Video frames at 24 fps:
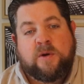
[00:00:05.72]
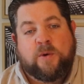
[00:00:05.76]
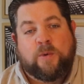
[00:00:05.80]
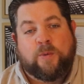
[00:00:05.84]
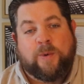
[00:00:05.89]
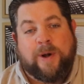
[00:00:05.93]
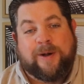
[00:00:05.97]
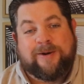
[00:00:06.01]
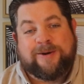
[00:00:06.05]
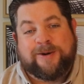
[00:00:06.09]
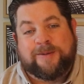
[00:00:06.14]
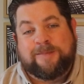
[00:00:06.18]

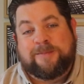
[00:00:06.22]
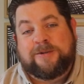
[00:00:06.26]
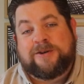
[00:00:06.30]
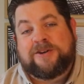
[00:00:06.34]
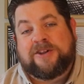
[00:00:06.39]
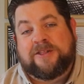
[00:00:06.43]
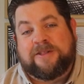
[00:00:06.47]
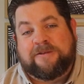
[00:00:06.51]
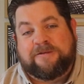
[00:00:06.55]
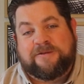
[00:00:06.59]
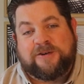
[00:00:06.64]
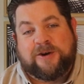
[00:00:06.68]
Welcome to the
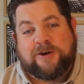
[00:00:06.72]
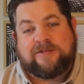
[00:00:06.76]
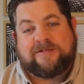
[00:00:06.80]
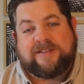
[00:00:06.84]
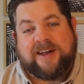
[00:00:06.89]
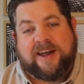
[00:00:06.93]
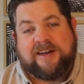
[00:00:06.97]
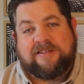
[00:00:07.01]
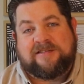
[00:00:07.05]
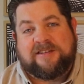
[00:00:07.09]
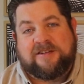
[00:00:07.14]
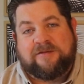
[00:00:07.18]
first
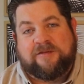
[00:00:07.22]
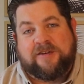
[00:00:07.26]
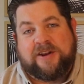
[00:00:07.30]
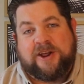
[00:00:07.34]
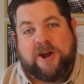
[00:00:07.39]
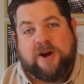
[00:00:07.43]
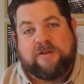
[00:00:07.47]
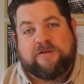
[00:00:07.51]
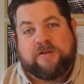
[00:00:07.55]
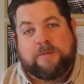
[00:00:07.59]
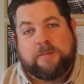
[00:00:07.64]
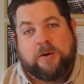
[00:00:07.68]
tasting video
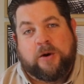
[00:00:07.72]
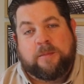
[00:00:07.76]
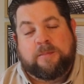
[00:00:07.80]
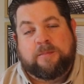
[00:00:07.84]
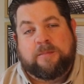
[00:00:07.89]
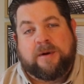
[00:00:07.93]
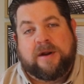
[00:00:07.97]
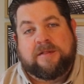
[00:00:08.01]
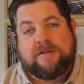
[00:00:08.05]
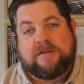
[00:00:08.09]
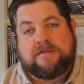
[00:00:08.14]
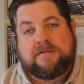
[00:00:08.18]
for Bourbon
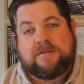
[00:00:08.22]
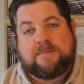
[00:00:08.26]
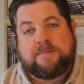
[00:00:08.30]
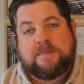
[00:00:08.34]
Brothers.